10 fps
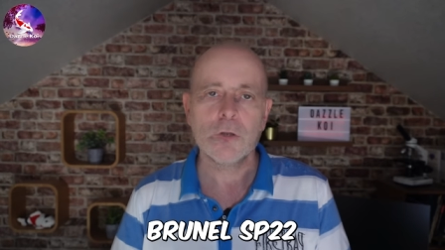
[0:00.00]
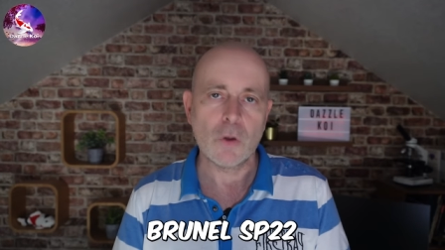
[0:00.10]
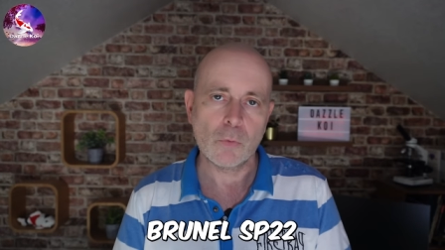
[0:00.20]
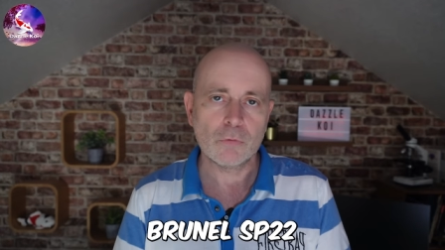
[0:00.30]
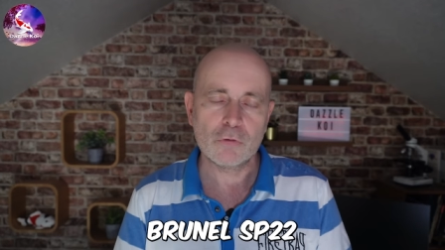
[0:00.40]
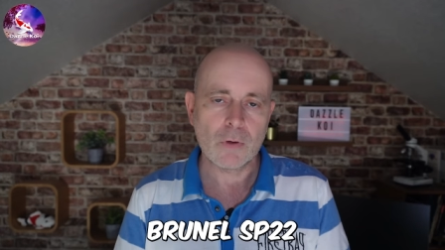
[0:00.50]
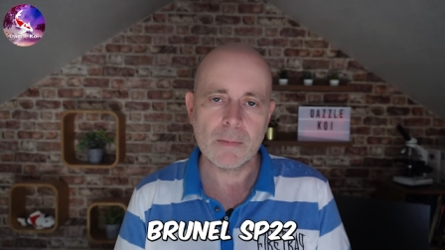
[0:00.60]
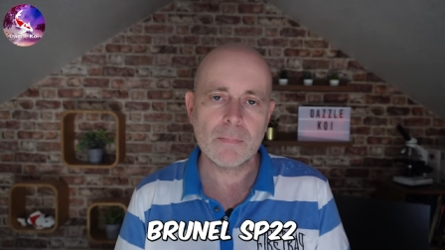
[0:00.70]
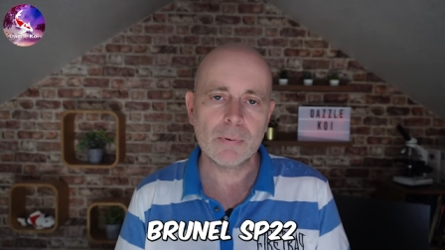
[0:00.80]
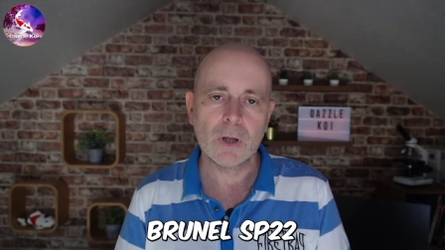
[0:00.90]
Don't
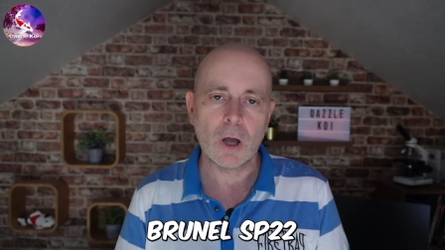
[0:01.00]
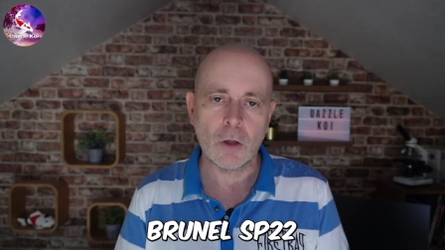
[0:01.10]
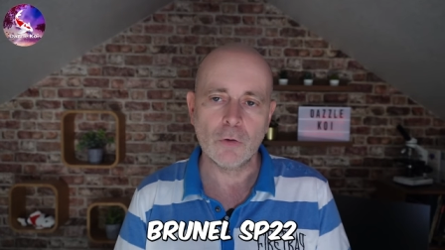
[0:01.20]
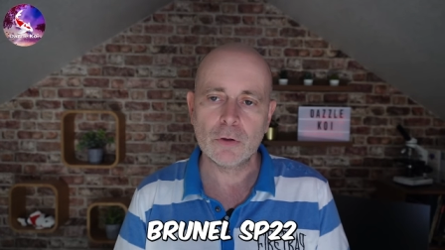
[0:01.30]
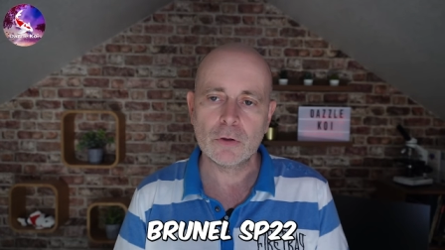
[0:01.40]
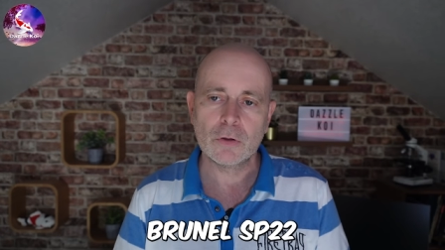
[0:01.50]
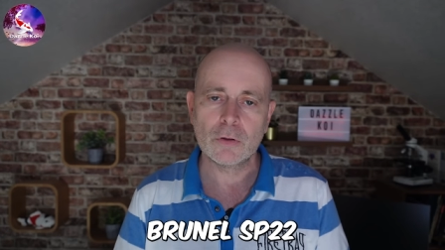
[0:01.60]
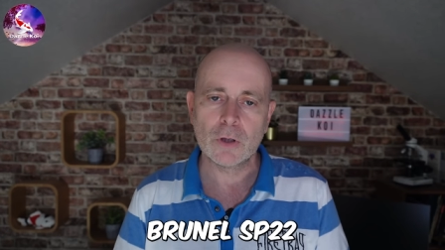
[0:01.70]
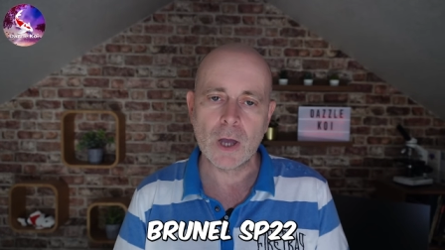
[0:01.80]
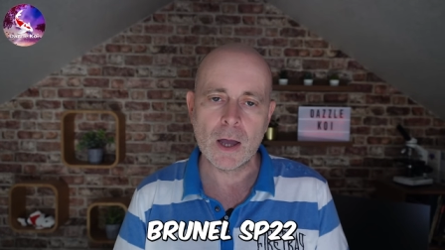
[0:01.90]
scrimp on,
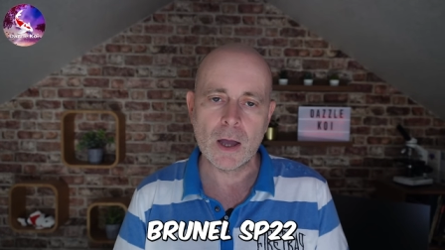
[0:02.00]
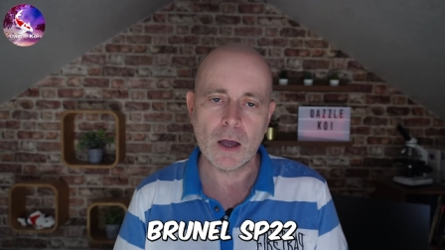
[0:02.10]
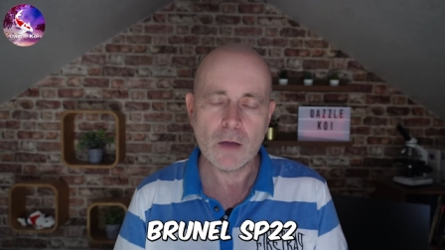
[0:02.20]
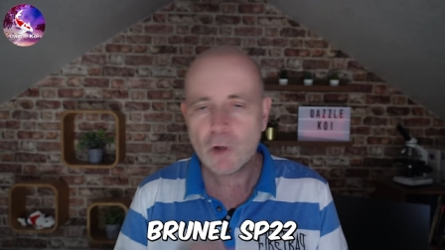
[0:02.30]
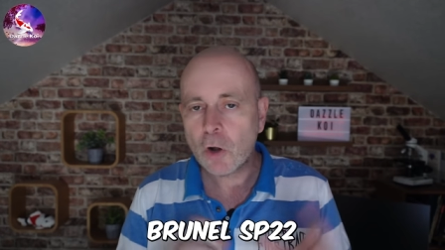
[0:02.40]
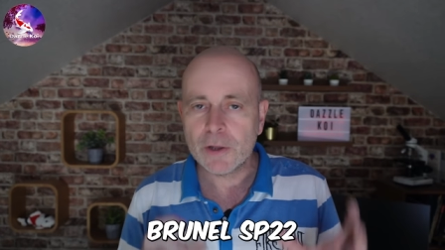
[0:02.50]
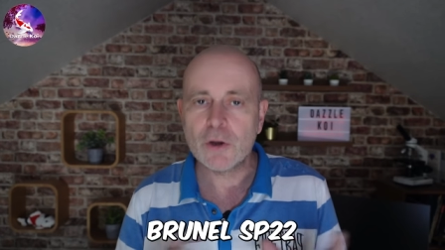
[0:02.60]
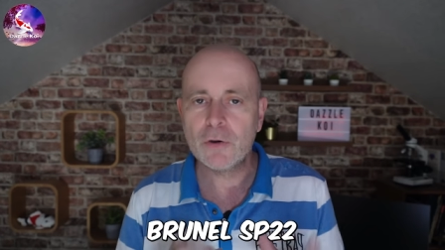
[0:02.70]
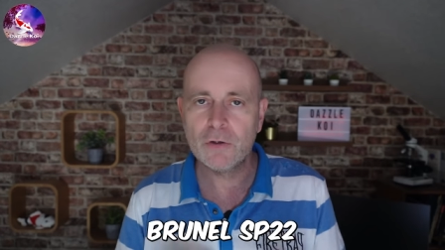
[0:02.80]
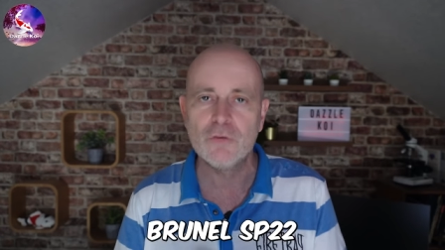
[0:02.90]
of all the
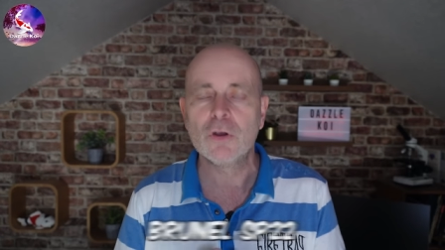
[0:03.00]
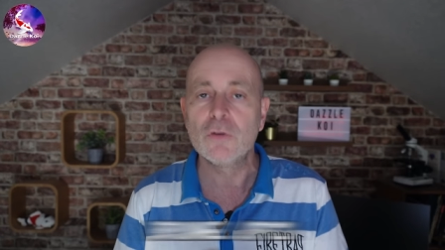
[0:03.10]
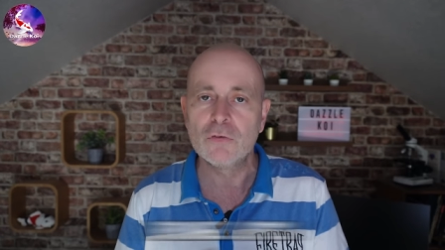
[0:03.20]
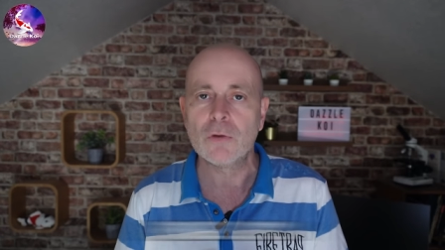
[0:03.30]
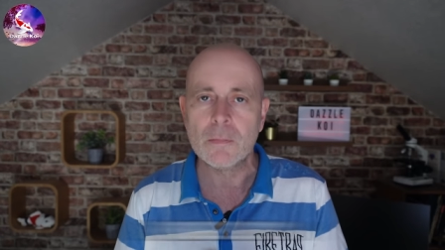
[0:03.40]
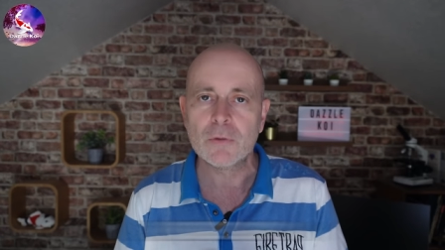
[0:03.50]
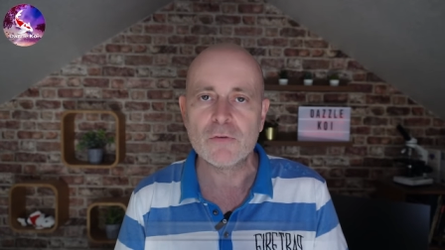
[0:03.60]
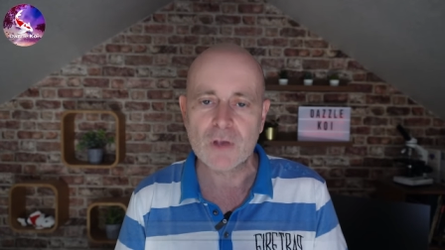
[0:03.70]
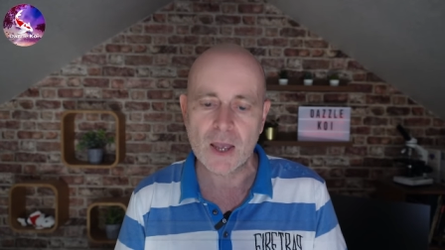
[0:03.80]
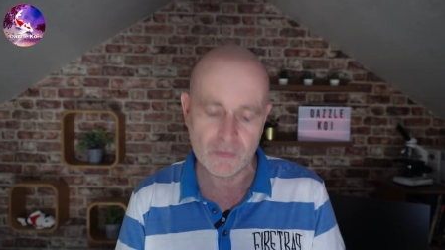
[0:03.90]
areas you could scrimp
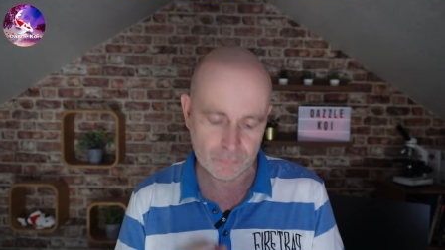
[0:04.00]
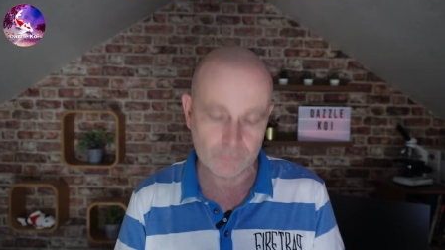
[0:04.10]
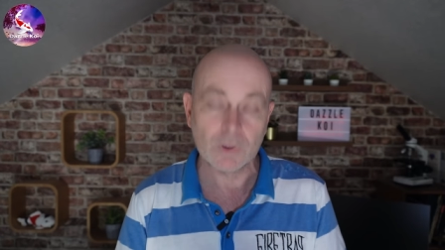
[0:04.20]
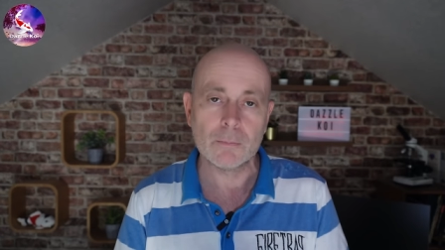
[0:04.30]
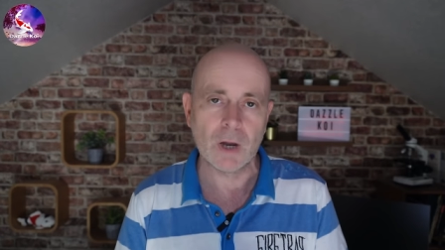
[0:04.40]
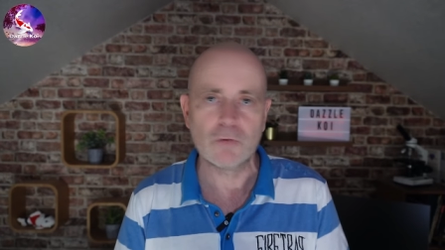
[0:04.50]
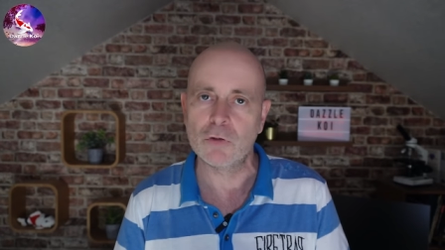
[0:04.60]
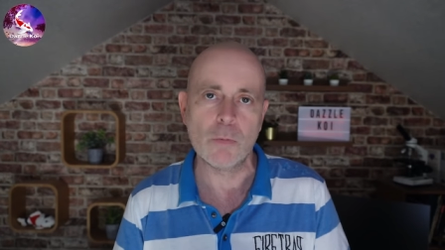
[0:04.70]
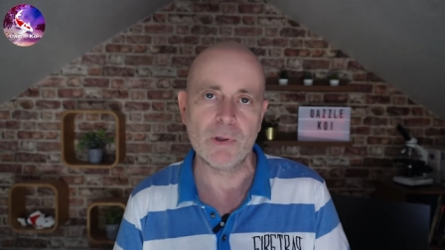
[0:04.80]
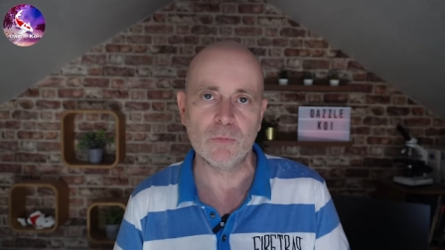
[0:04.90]
and save,
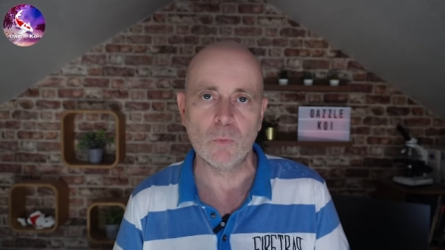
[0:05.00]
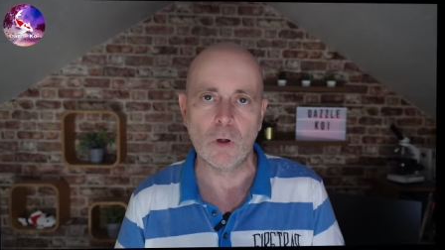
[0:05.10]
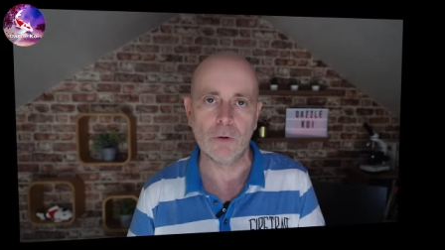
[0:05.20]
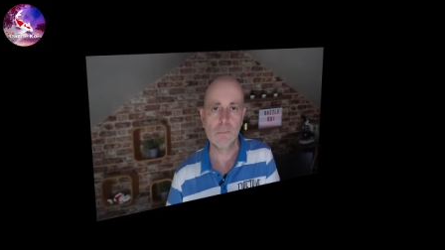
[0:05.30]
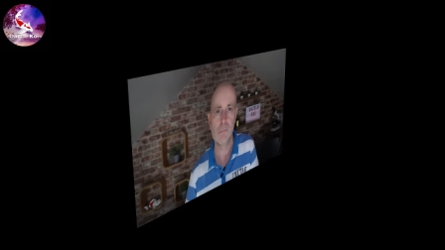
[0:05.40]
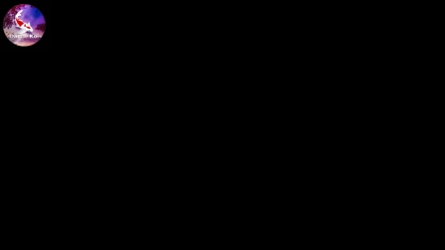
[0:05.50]
microscope isn't one.